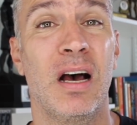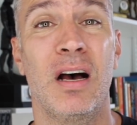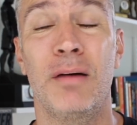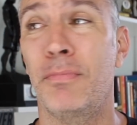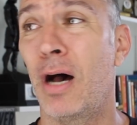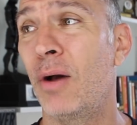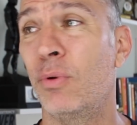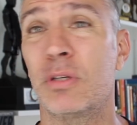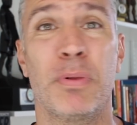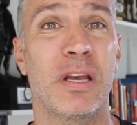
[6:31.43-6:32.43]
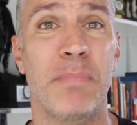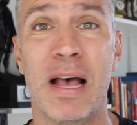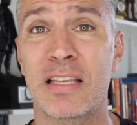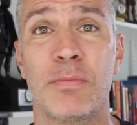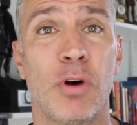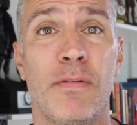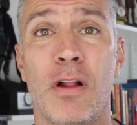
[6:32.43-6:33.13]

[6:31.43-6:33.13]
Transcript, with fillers: Um, I was playing basketball,